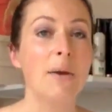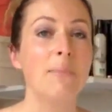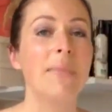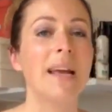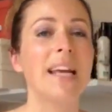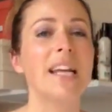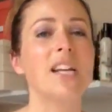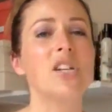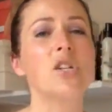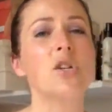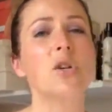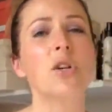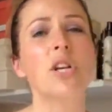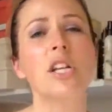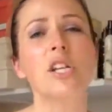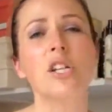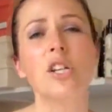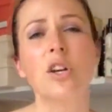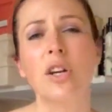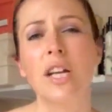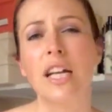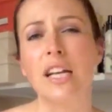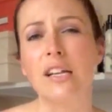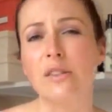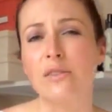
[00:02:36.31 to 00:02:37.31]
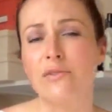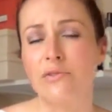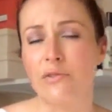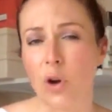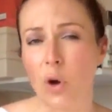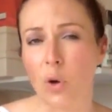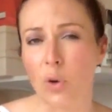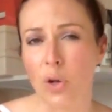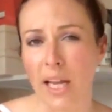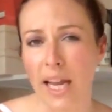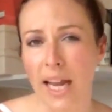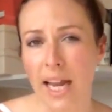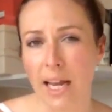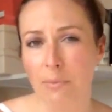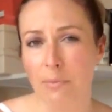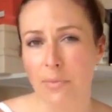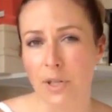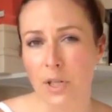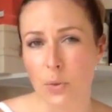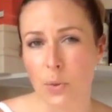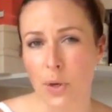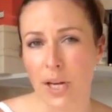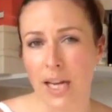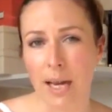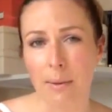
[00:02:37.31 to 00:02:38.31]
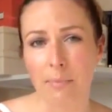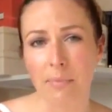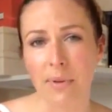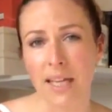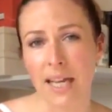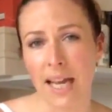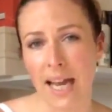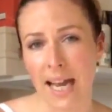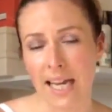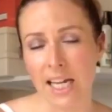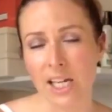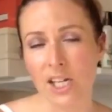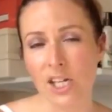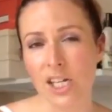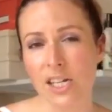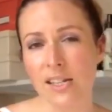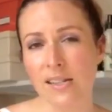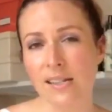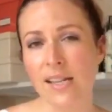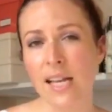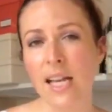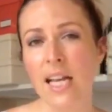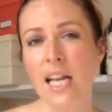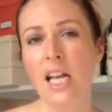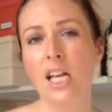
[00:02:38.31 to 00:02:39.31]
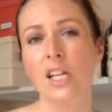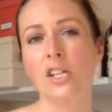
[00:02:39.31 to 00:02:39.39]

Make sure you don't exfoliate between applications.